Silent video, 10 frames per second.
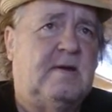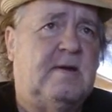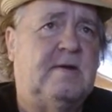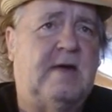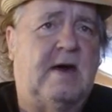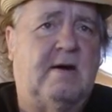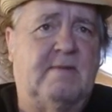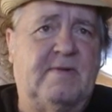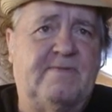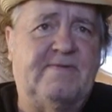Now,
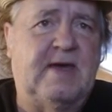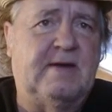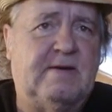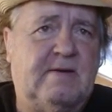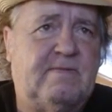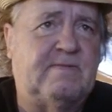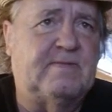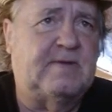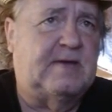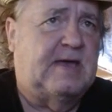I'm a fan of
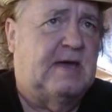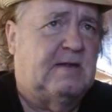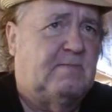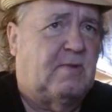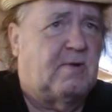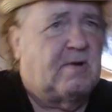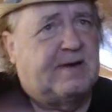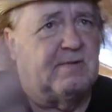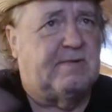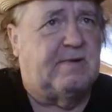Kellen Moore. I
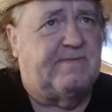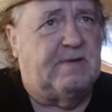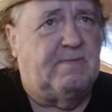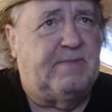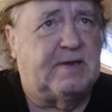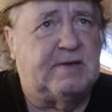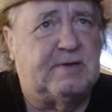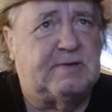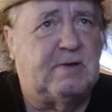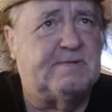don't know if he'll be a
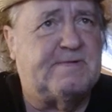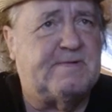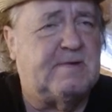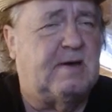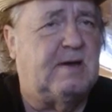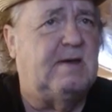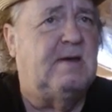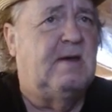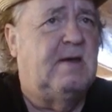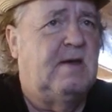good coach or not
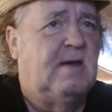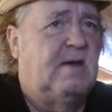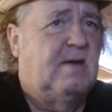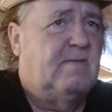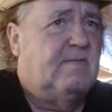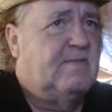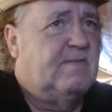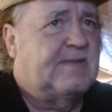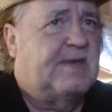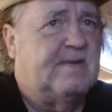
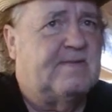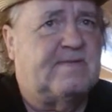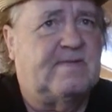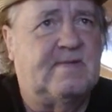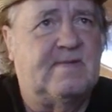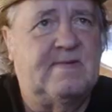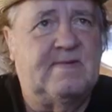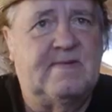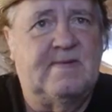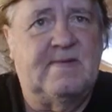because
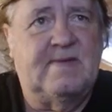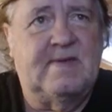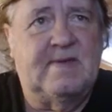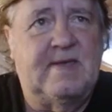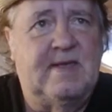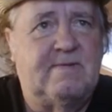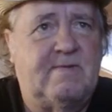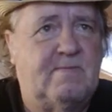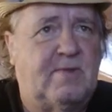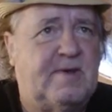he's
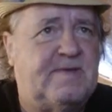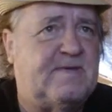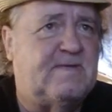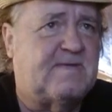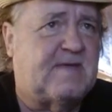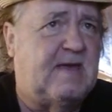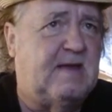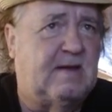from Boise State.